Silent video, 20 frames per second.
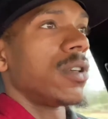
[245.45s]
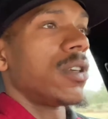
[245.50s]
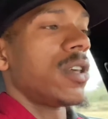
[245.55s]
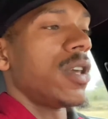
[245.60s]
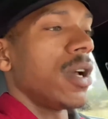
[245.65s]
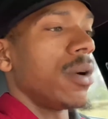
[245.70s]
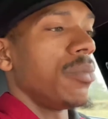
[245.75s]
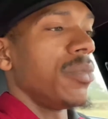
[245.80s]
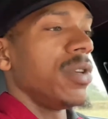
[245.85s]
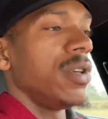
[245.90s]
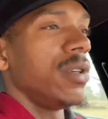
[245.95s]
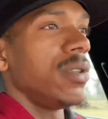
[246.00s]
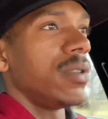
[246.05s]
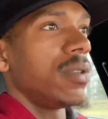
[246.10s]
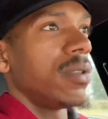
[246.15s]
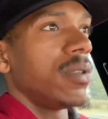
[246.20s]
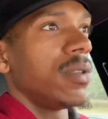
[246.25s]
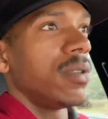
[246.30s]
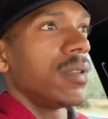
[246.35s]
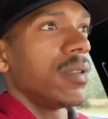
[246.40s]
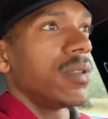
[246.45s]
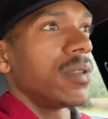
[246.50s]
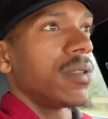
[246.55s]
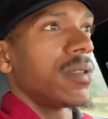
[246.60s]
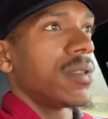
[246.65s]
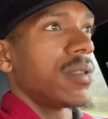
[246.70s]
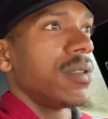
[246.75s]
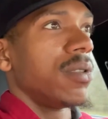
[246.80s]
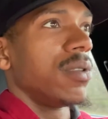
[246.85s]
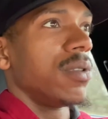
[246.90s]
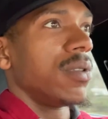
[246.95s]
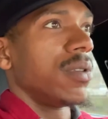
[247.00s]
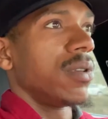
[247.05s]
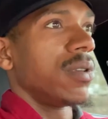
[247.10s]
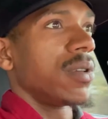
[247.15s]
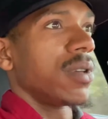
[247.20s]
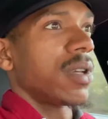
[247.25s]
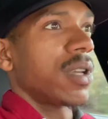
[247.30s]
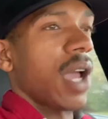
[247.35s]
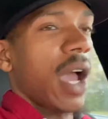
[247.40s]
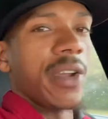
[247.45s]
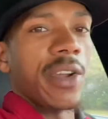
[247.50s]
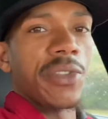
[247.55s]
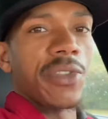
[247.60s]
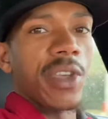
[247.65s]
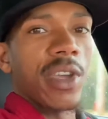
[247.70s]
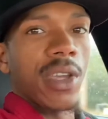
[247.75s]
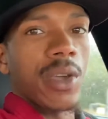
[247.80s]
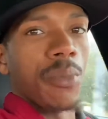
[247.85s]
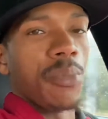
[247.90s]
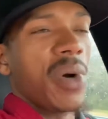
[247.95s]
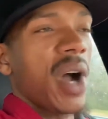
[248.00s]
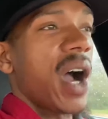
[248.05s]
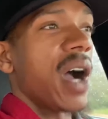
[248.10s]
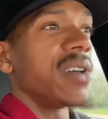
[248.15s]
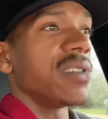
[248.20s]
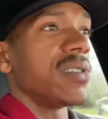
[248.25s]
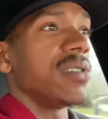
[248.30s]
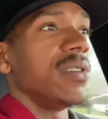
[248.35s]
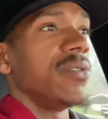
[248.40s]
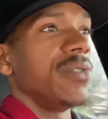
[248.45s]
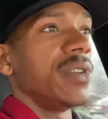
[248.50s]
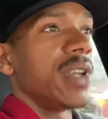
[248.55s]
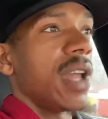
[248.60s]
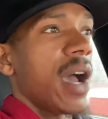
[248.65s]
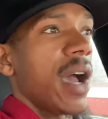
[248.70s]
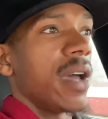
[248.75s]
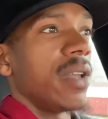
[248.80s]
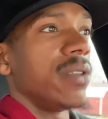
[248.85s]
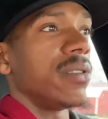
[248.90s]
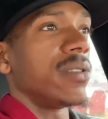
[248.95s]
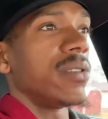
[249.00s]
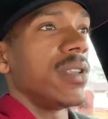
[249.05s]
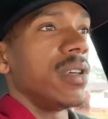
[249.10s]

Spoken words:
kept me kind of thinking positive and not